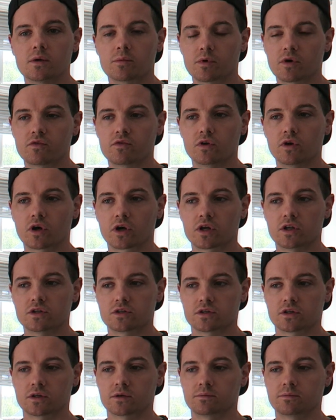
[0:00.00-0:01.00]
But if you're looking
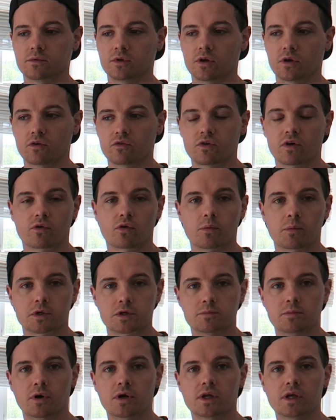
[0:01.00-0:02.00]
to, if you haven't got
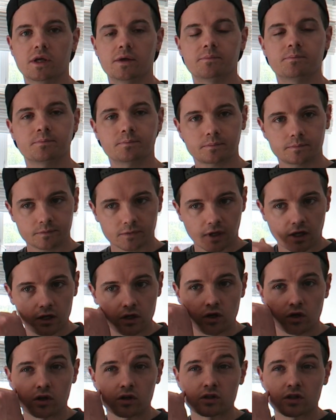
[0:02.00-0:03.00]
much money and
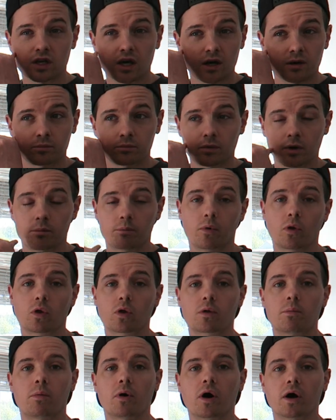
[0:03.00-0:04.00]
you're looking to get a
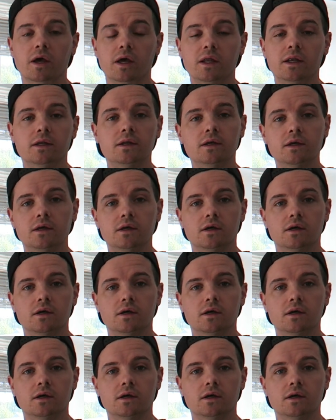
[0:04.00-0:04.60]
bulk buy-in,